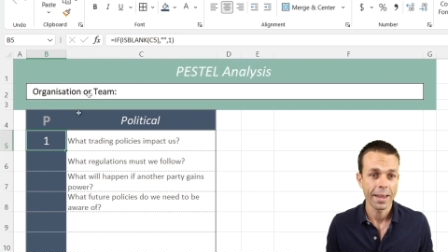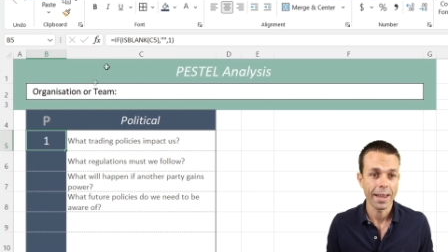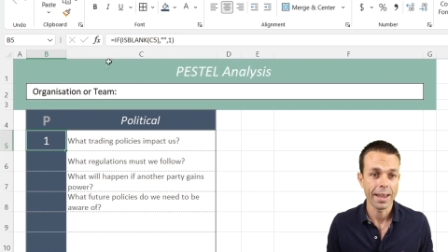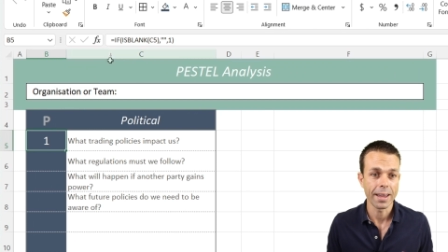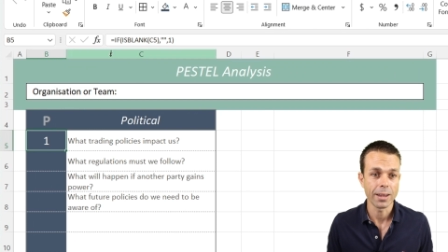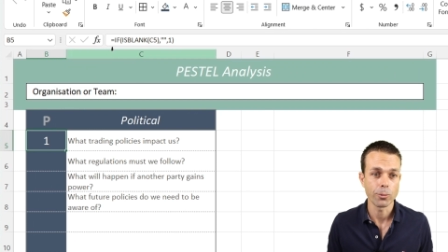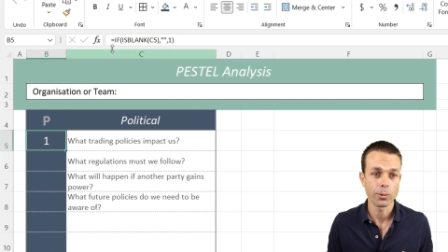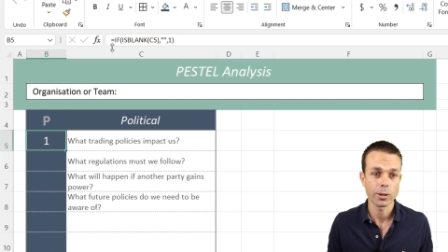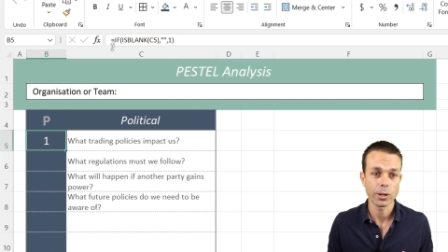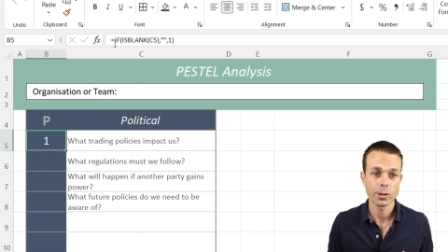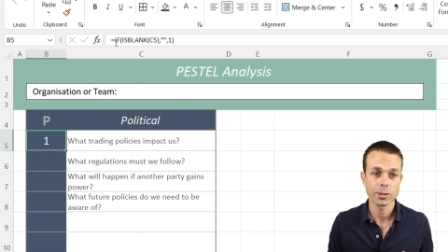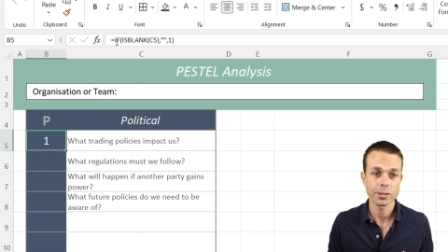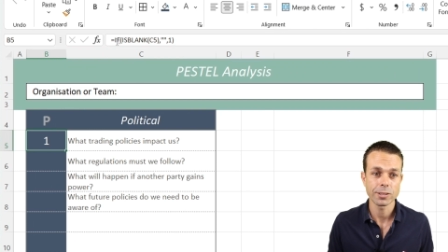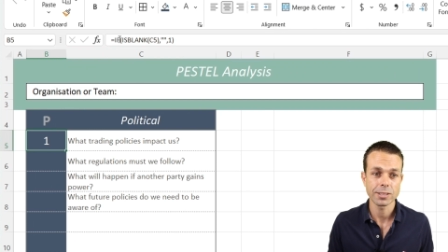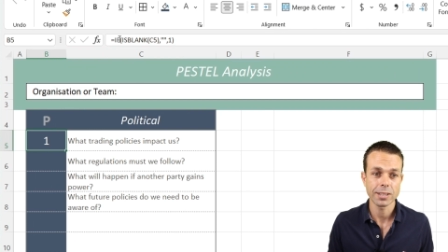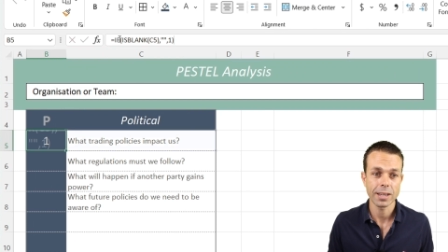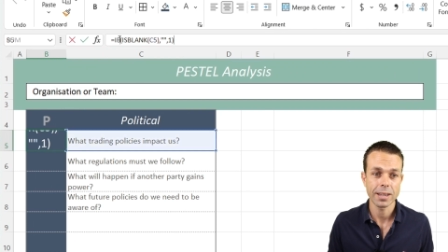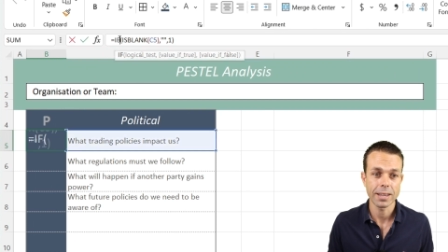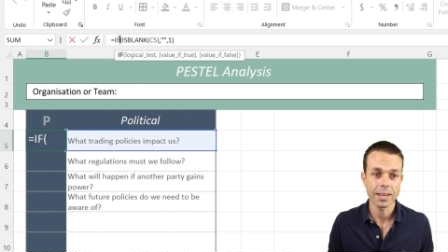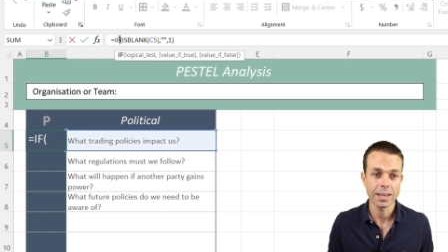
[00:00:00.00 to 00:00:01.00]
And we're going to
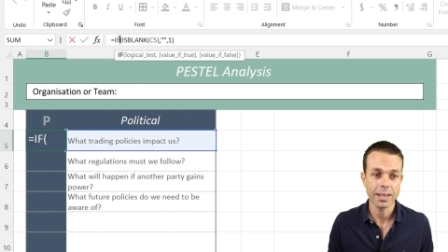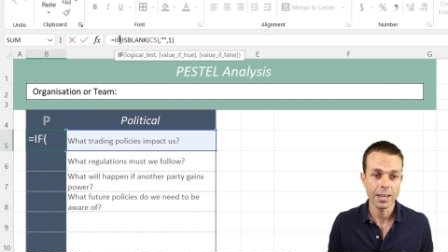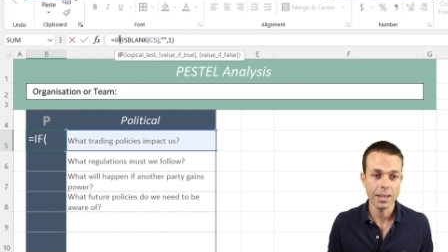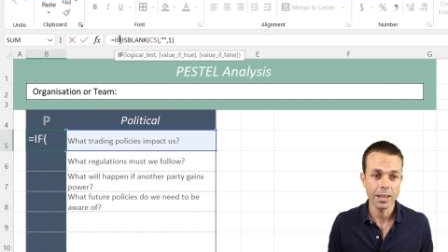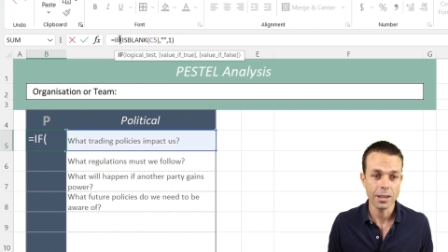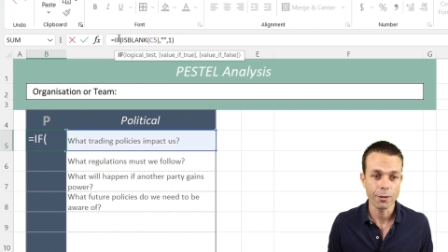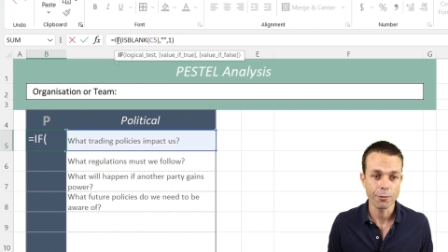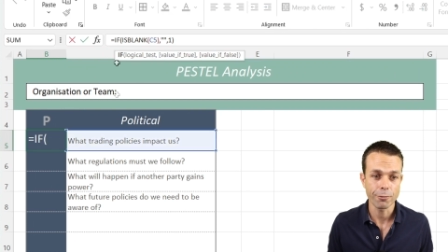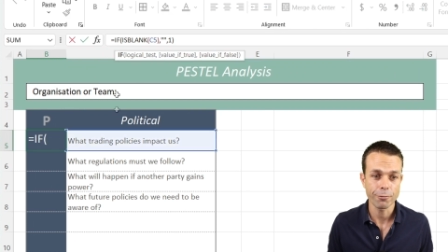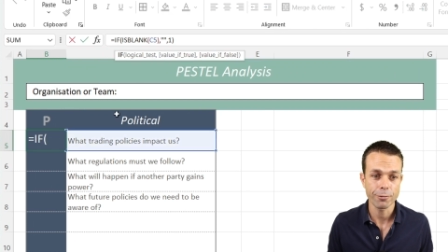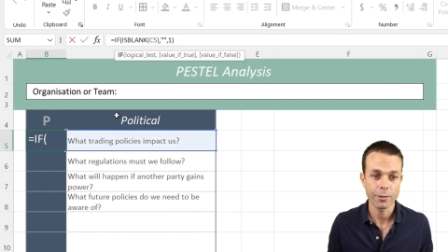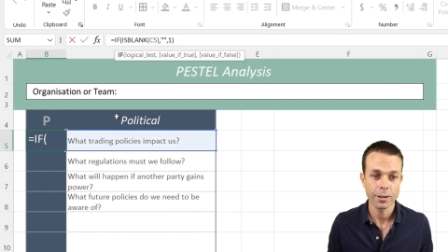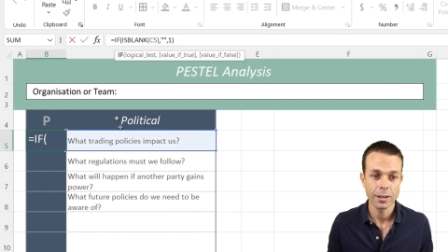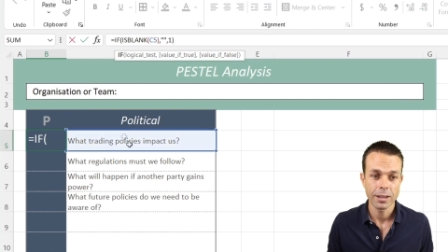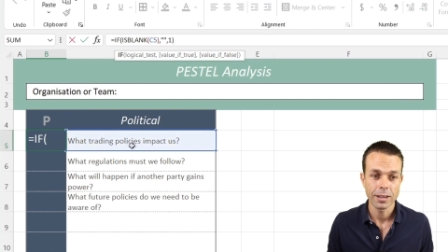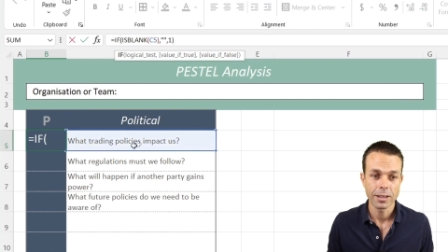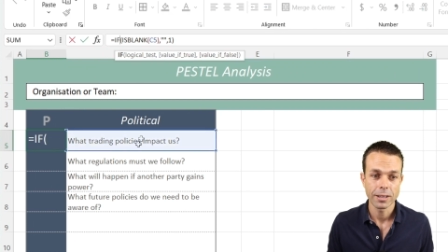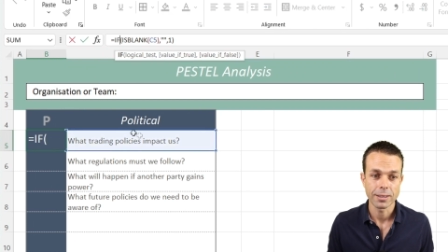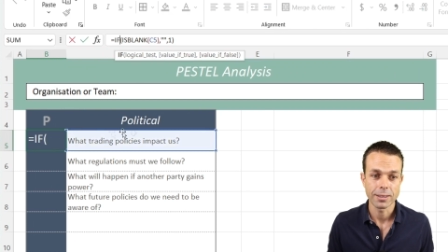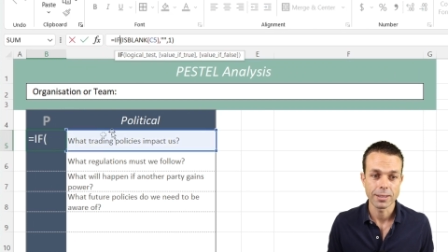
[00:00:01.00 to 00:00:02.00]
say if
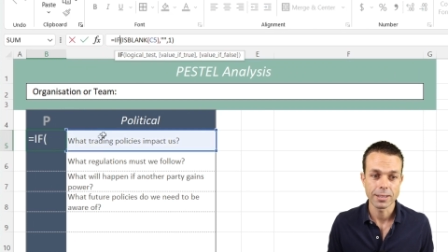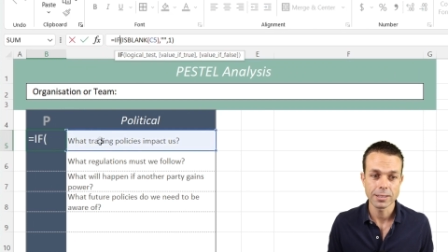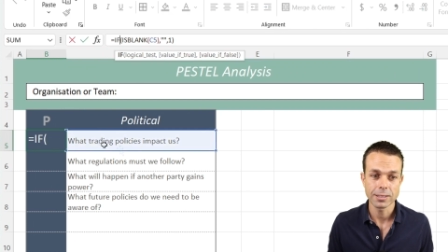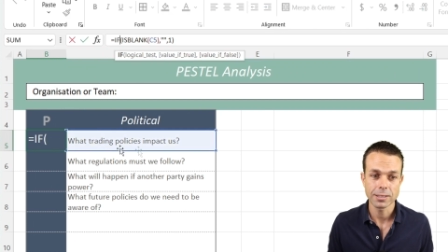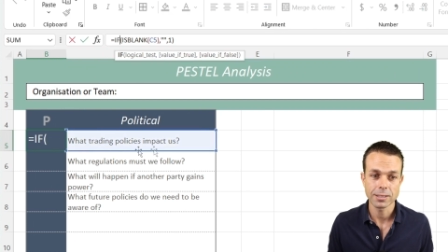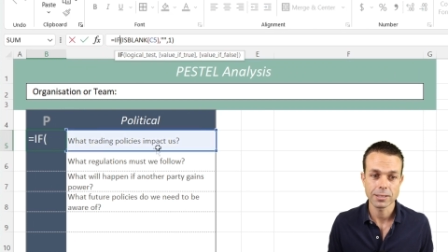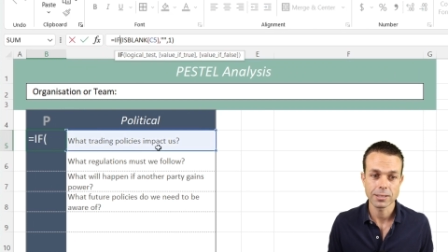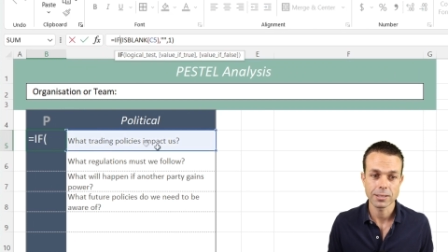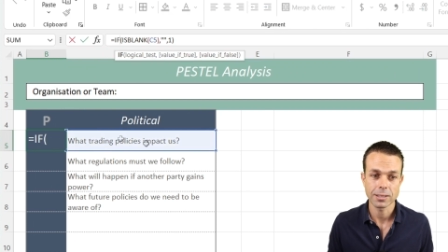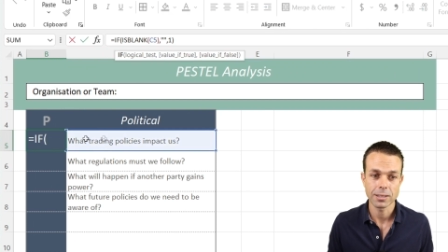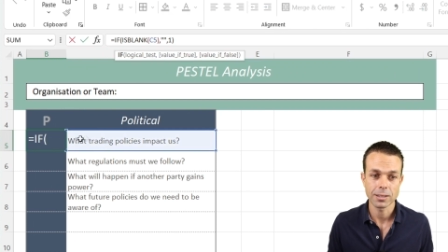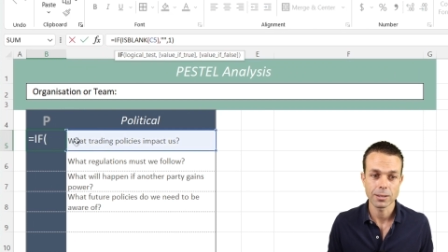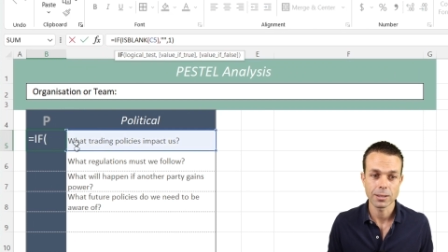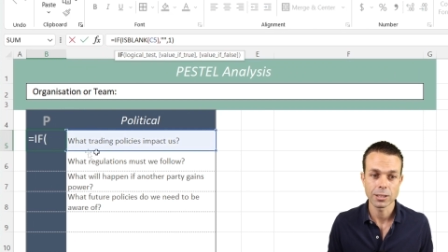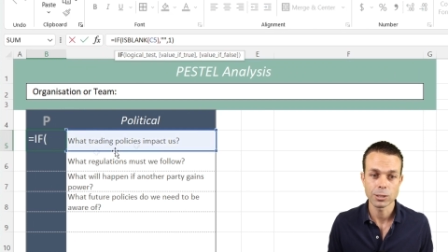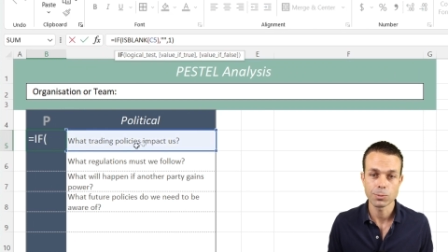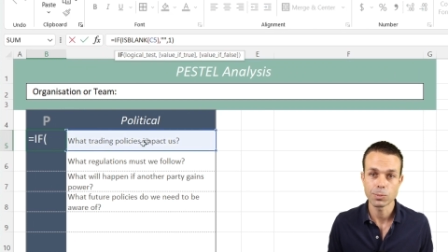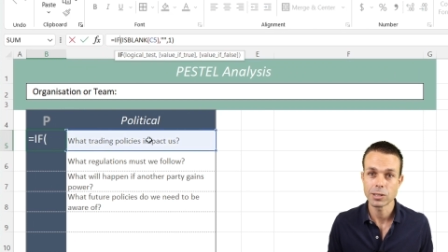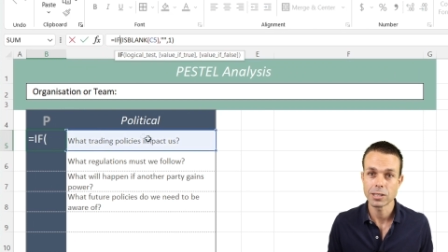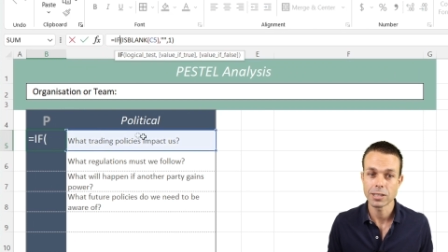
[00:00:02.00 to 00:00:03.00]
this,
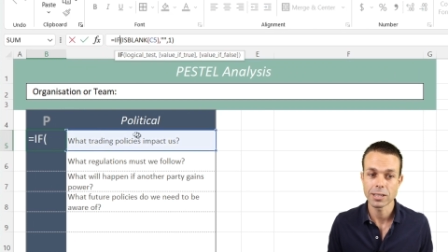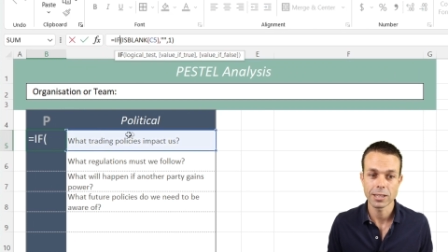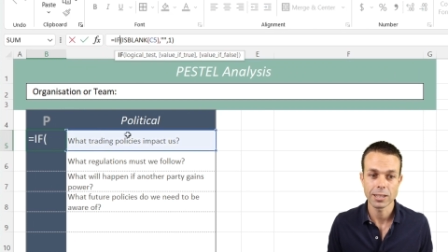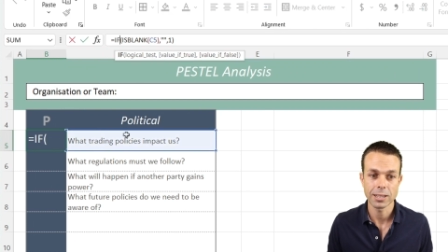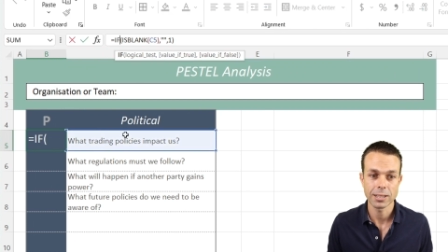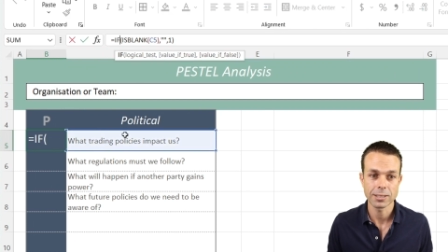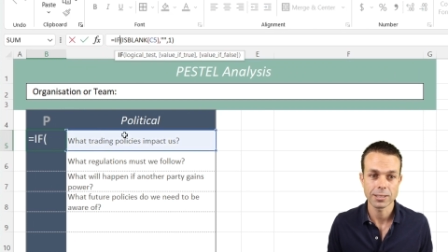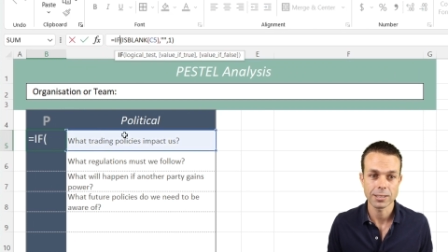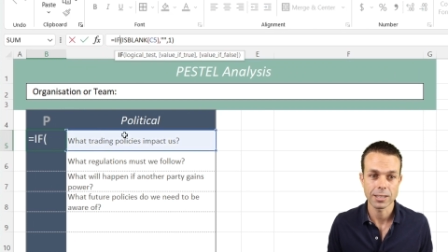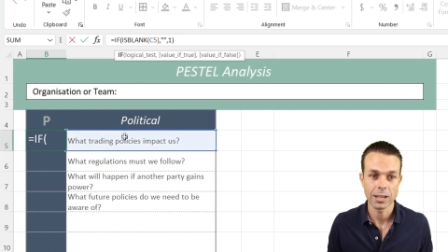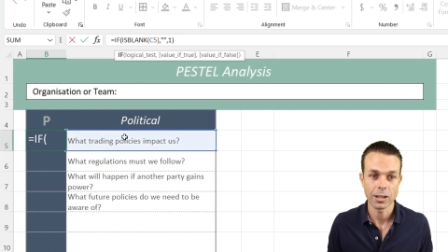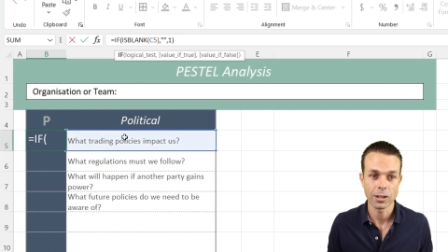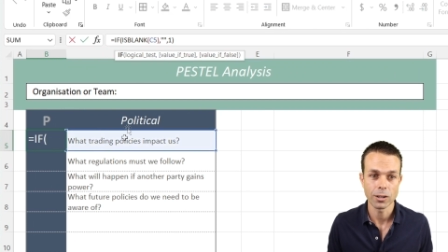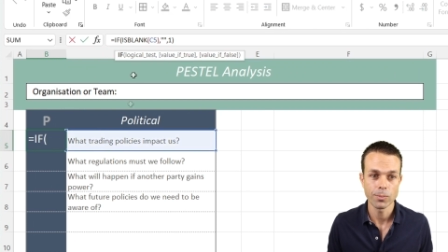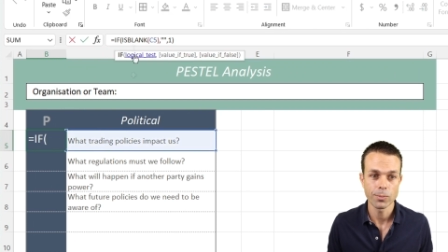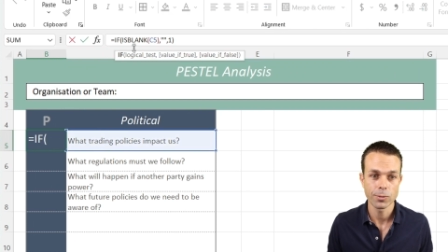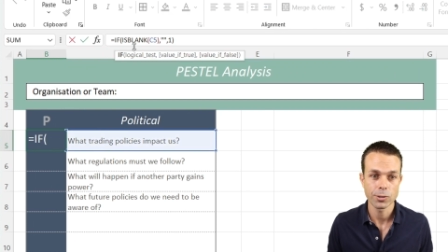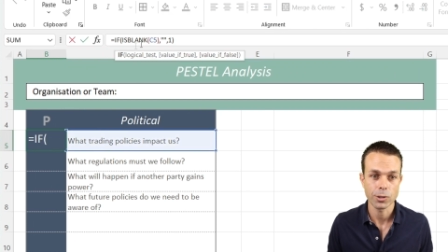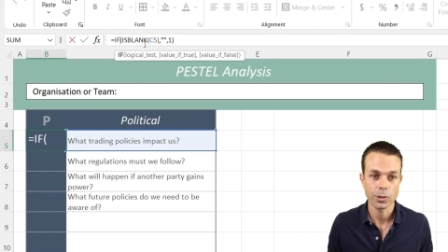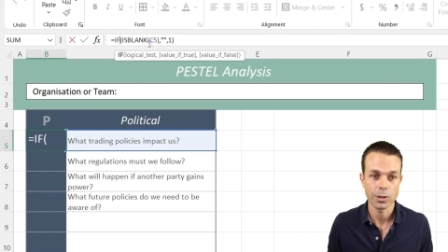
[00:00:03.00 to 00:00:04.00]
this particular
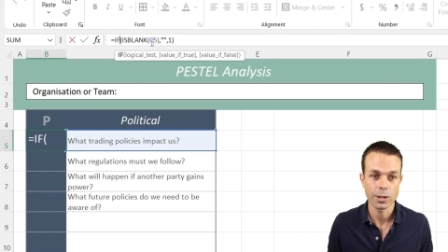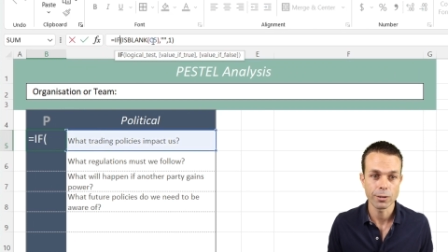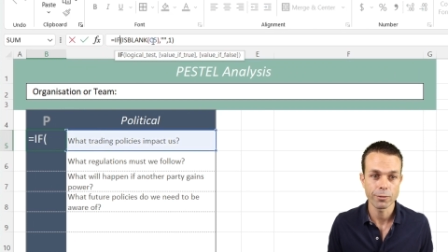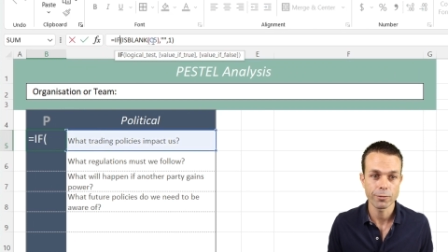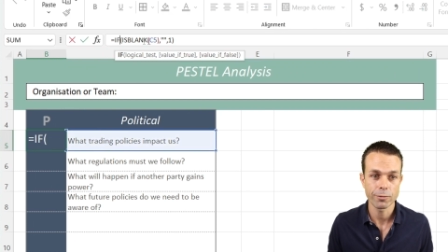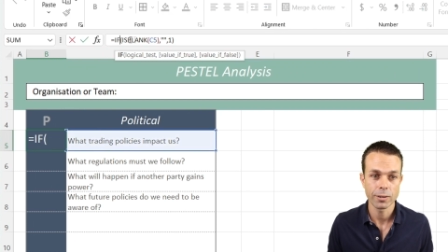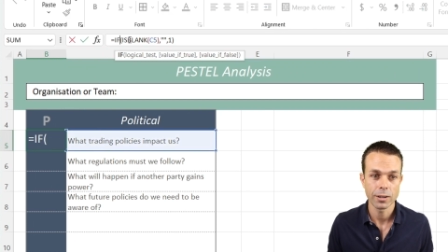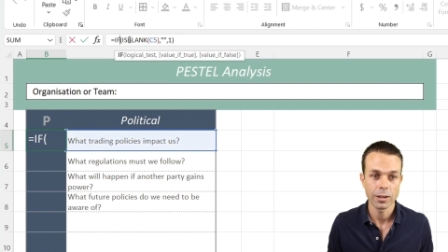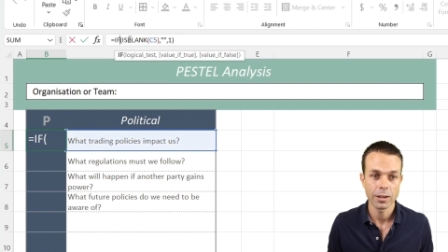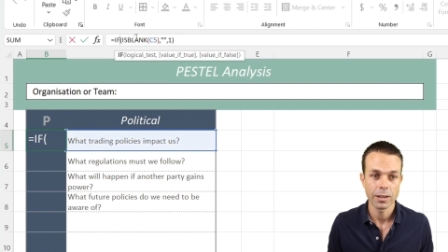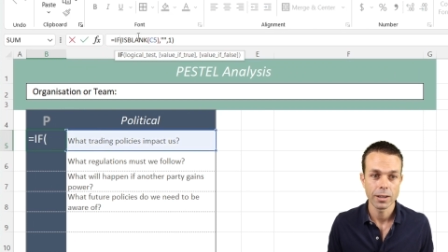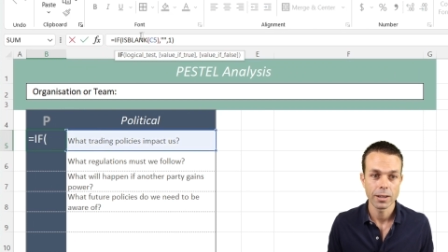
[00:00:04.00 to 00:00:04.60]
cell, so if,